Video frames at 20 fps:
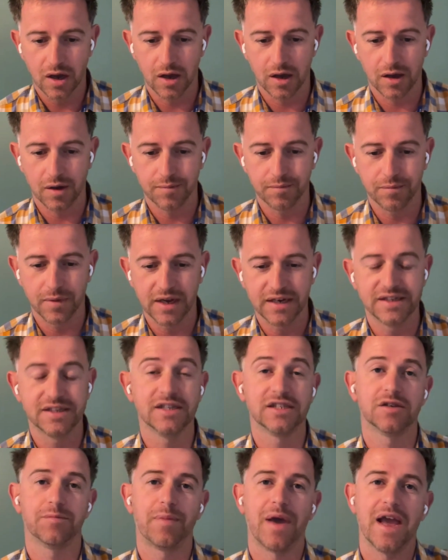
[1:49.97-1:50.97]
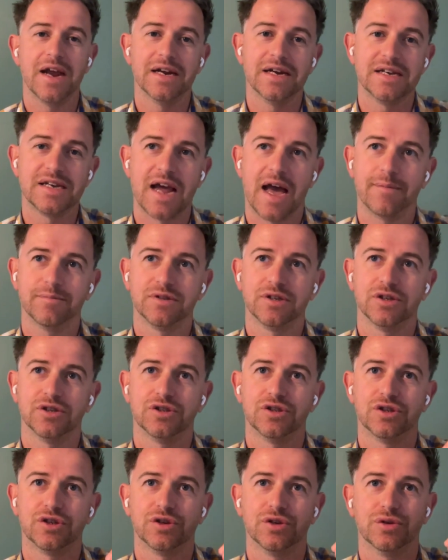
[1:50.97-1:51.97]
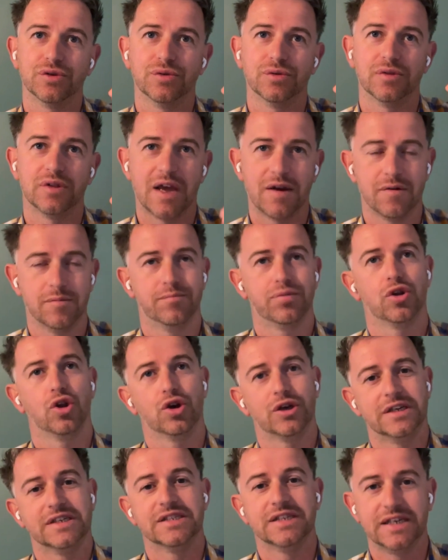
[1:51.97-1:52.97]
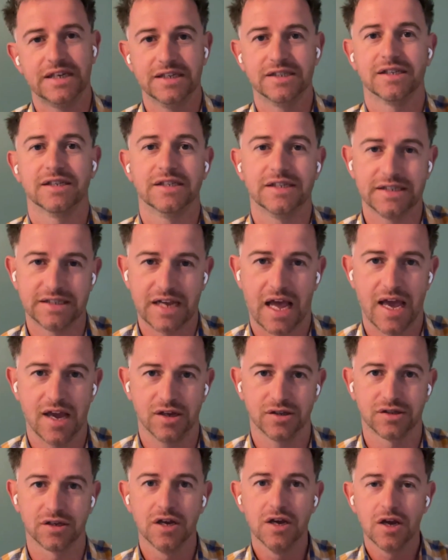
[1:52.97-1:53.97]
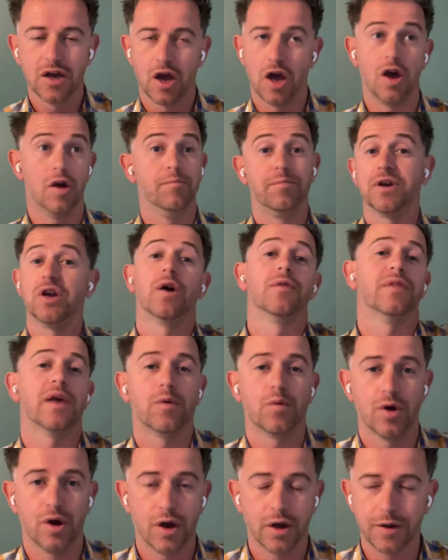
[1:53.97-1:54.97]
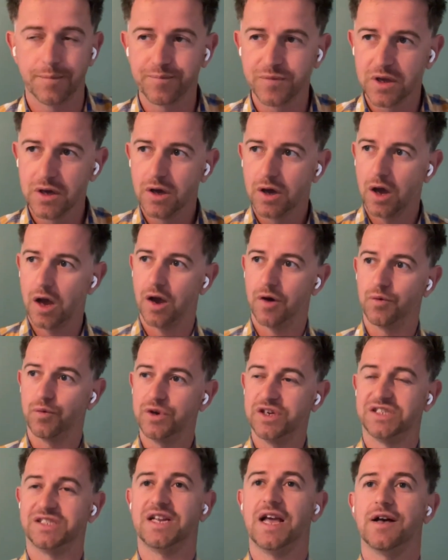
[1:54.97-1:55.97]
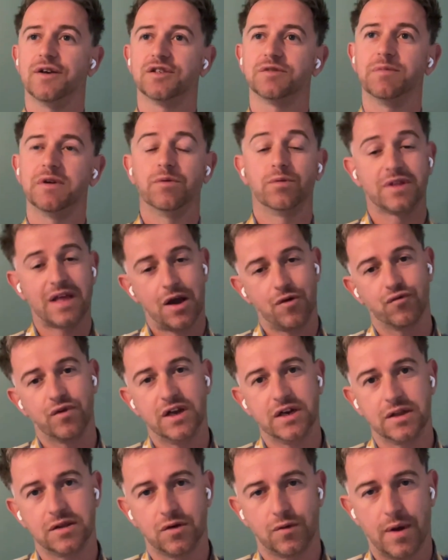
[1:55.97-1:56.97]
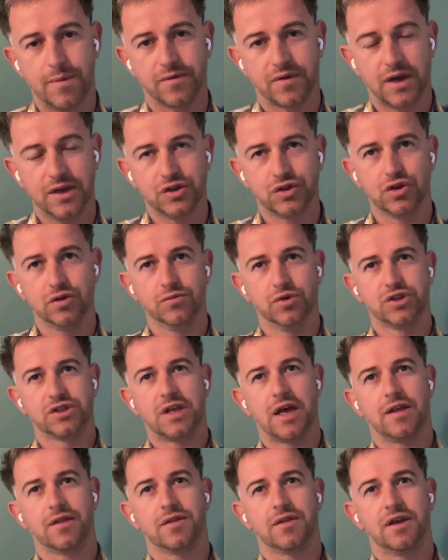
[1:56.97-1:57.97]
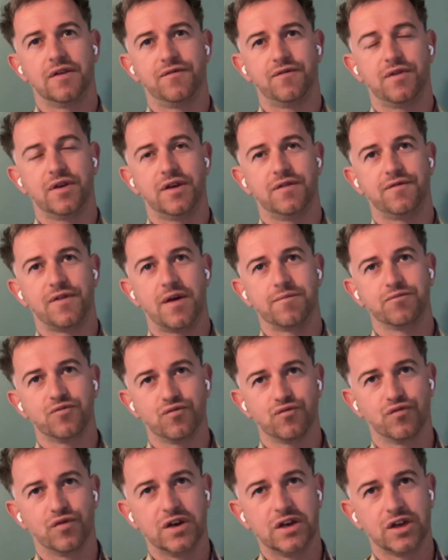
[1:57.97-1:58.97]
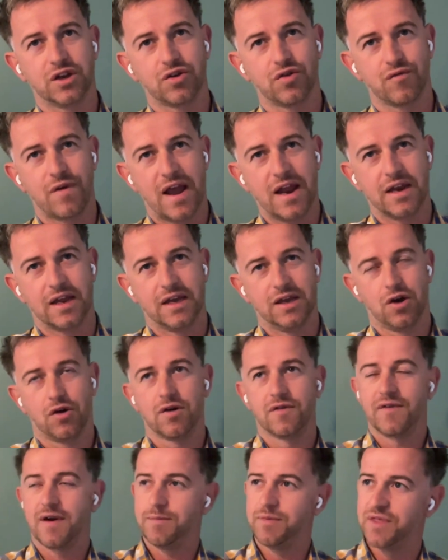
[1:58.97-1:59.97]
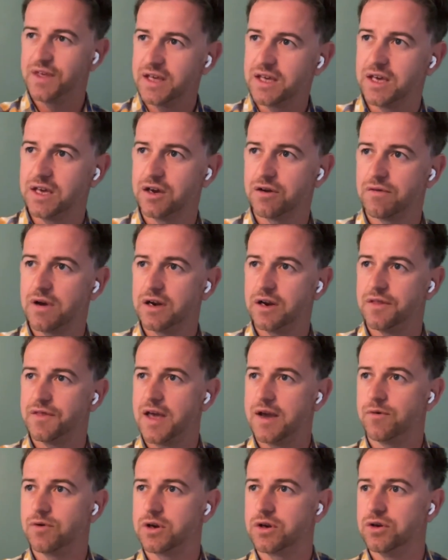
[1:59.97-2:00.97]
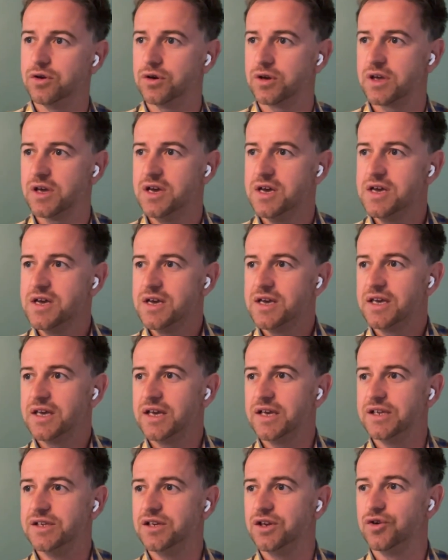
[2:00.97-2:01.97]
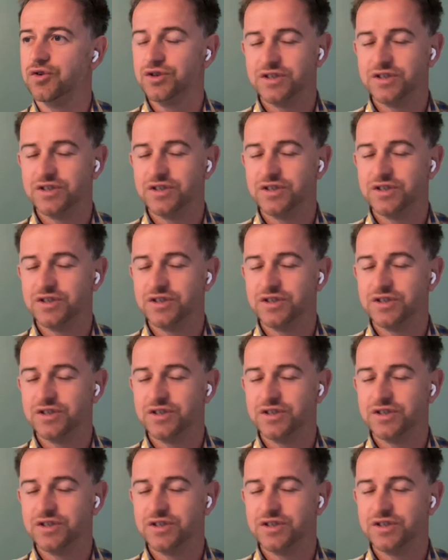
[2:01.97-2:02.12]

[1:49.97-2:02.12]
anticipate and adapt to their employees' needs and desires beyond their work. Which tells me, without reading the website too much, that if I'm reading correctly or if I'm thinking correctly, they would look in